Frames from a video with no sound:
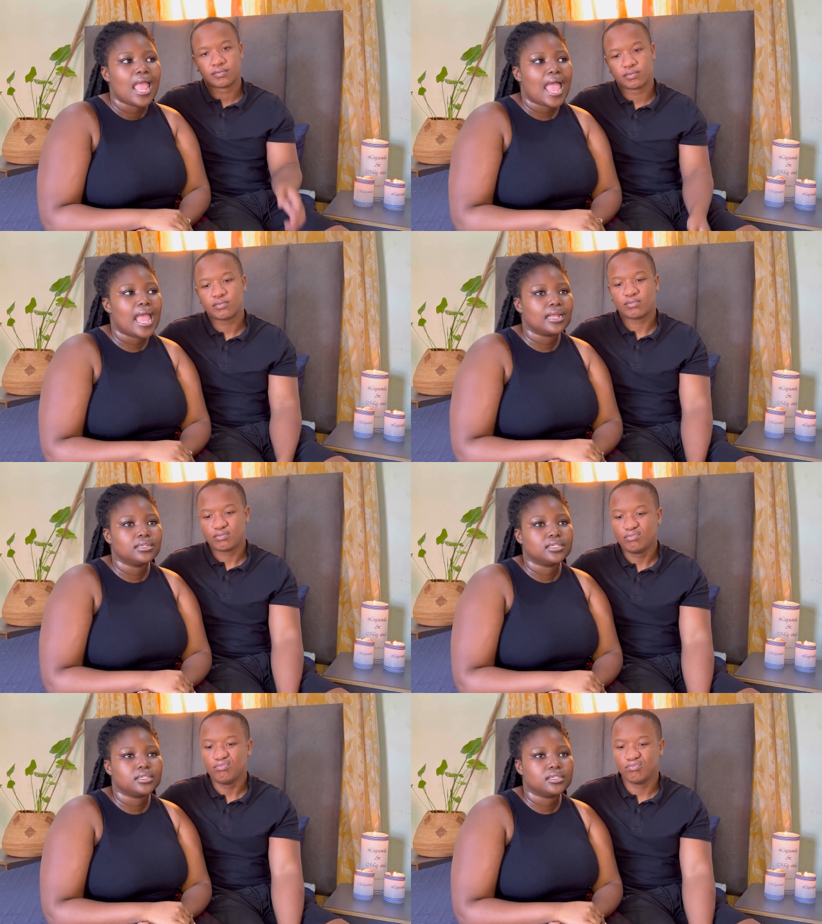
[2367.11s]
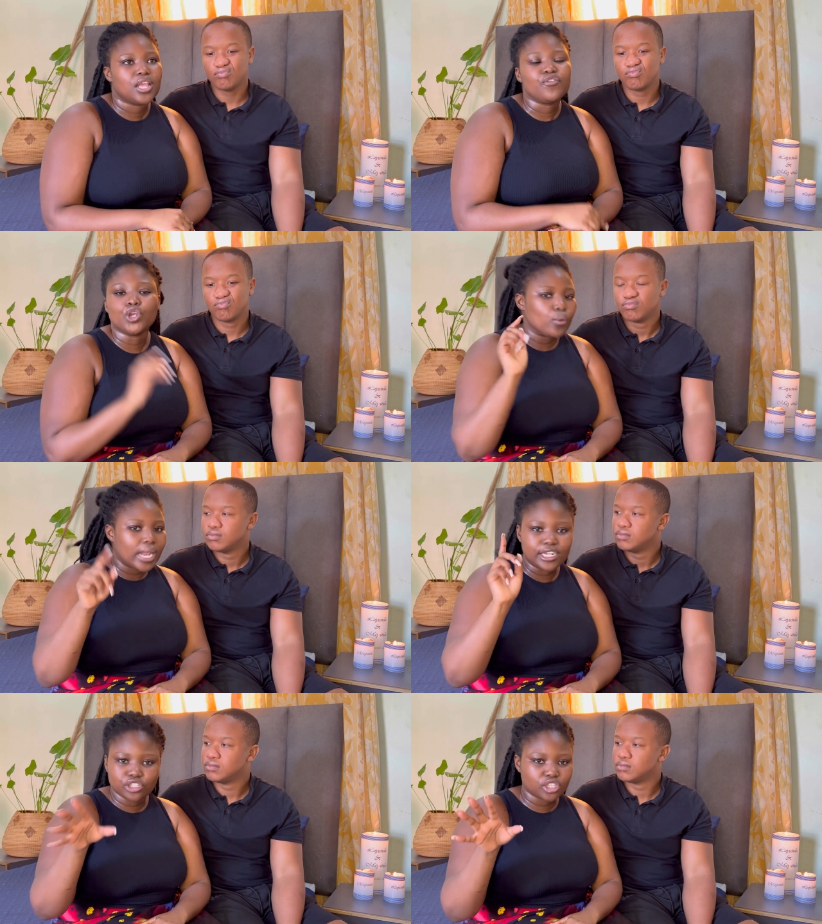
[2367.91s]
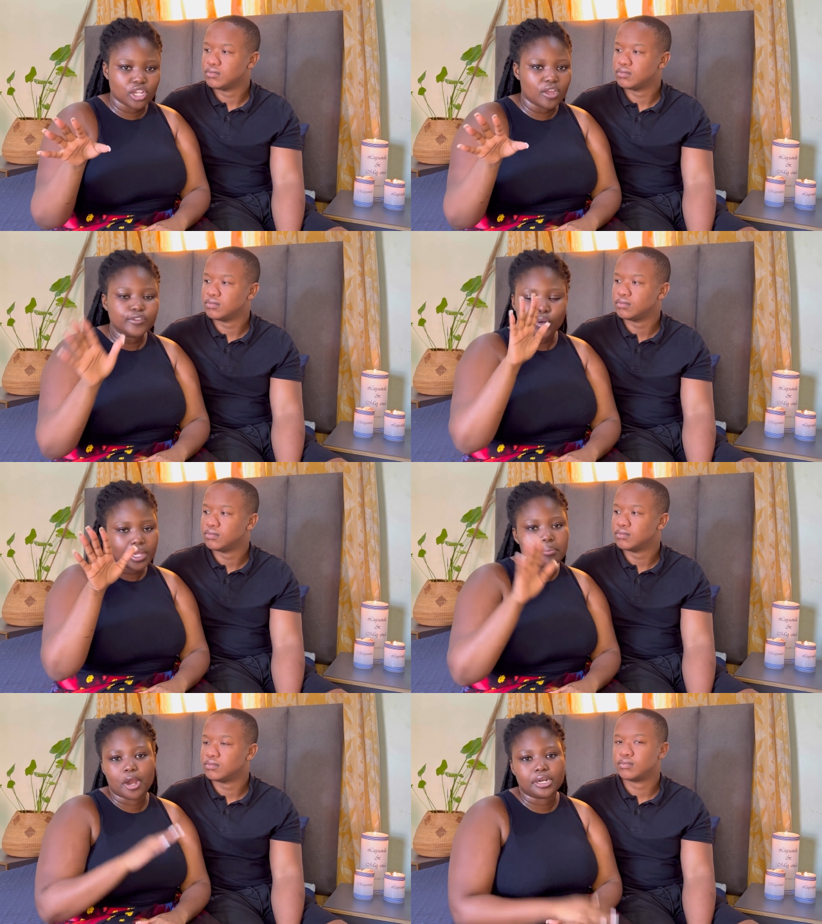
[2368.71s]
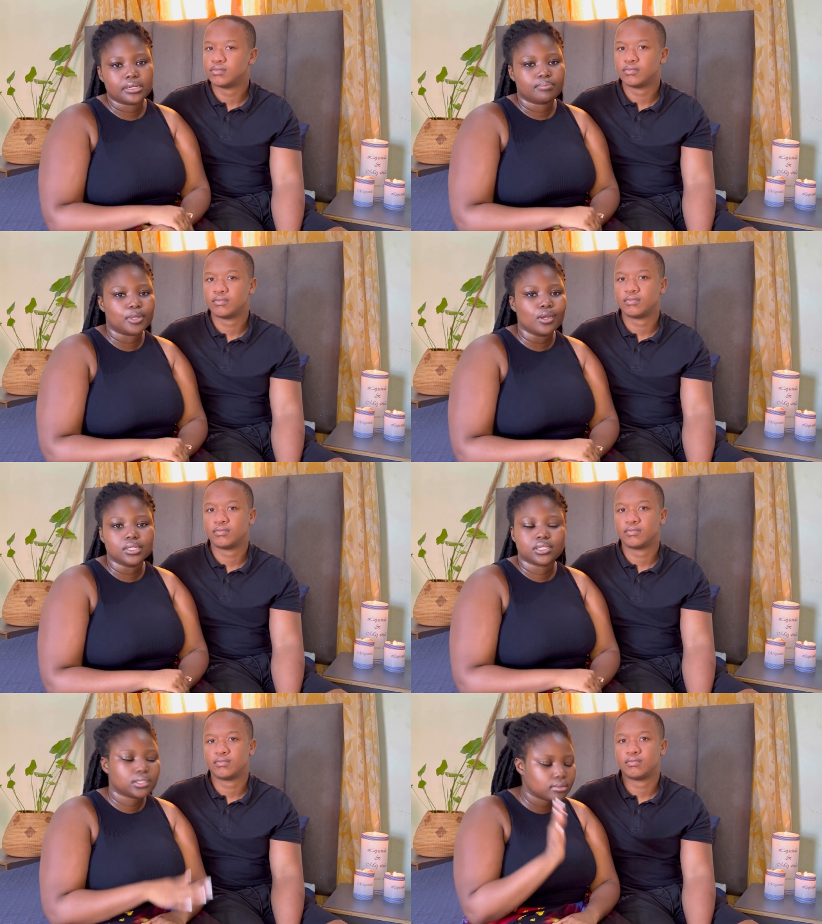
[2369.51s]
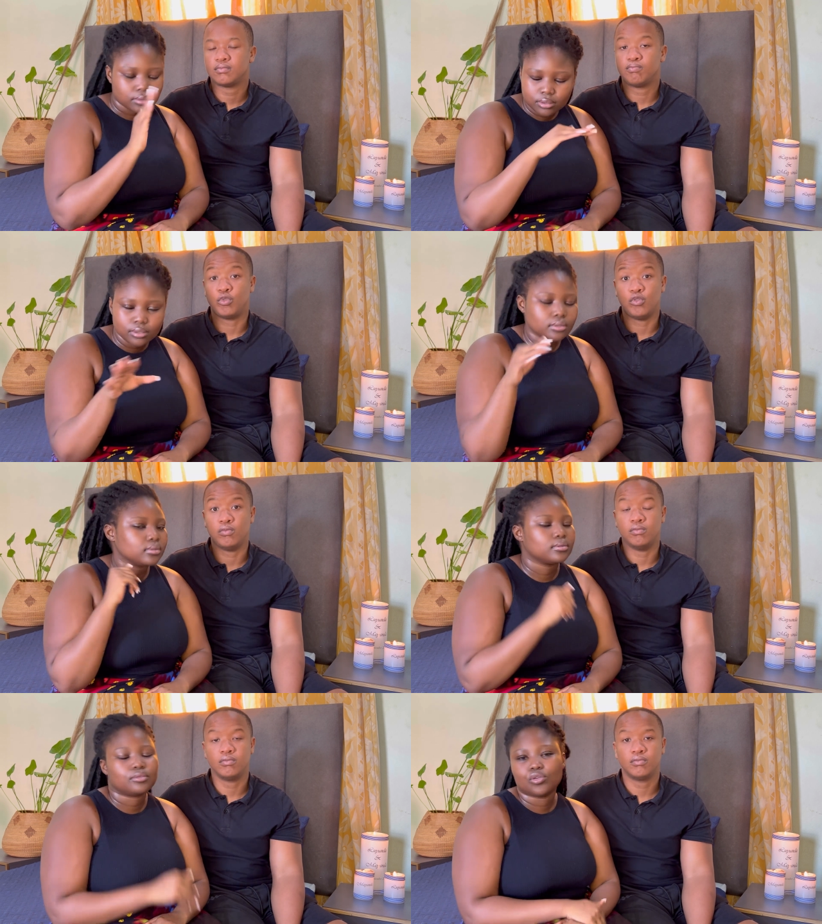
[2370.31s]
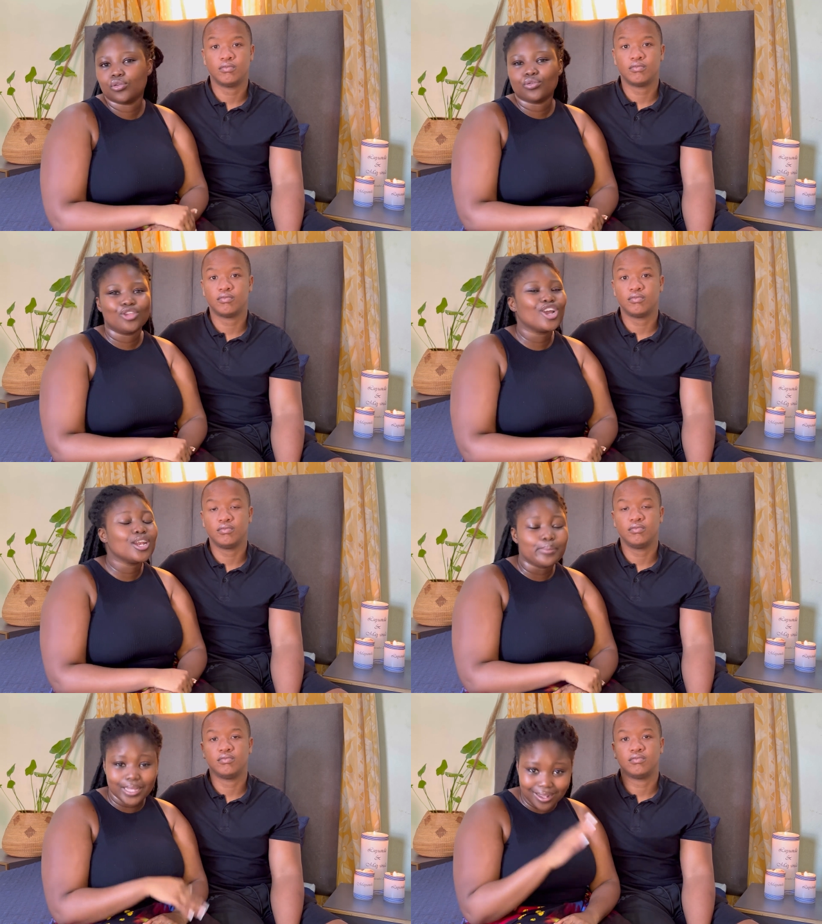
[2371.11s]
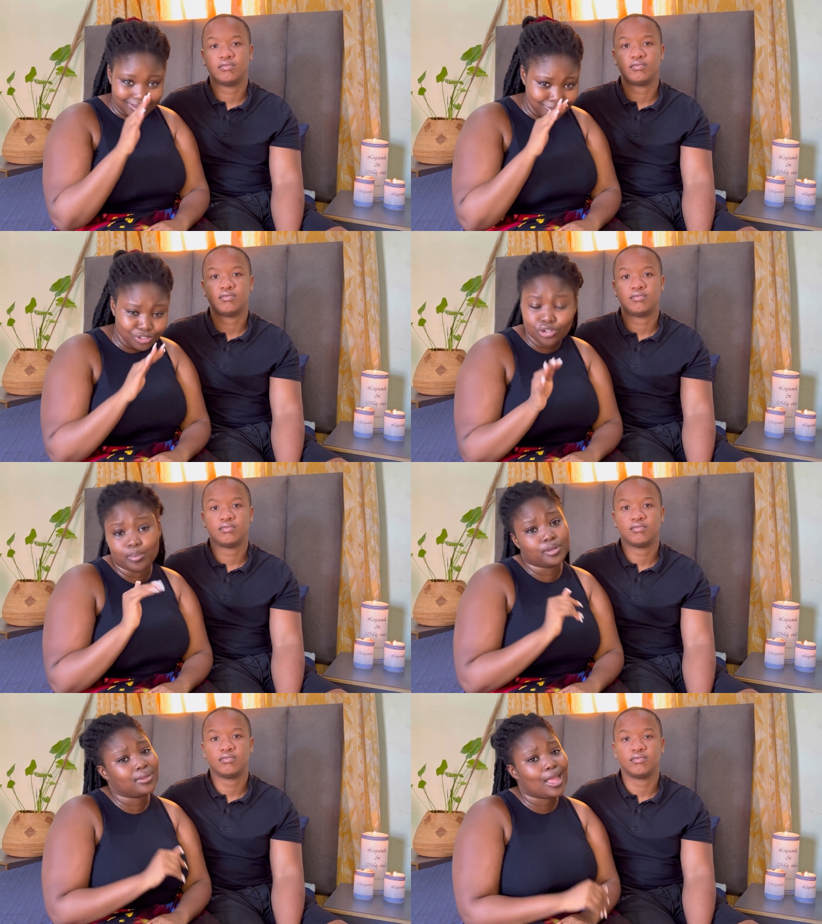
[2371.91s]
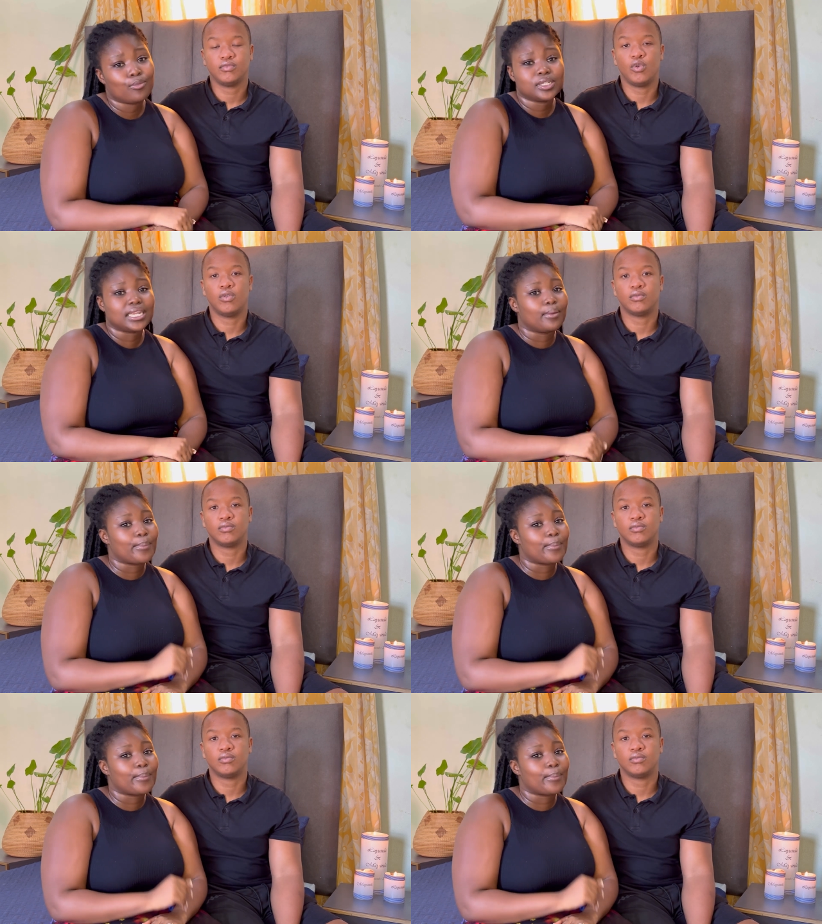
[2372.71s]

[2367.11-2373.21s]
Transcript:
Speaker 1: And if you don't like to serve, don't get married because you're going to be in trouble. I almost said a